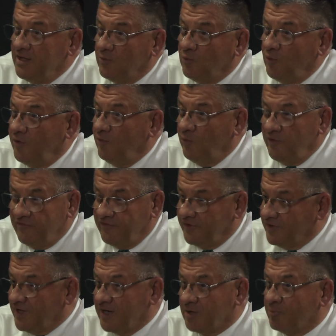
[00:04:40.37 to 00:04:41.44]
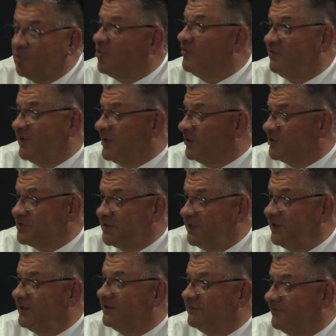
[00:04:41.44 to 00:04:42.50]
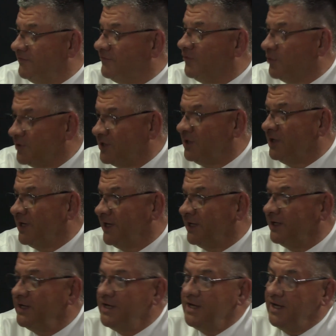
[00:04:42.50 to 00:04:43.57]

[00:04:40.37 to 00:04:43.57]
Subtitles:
we fill out a profile sheet for the client.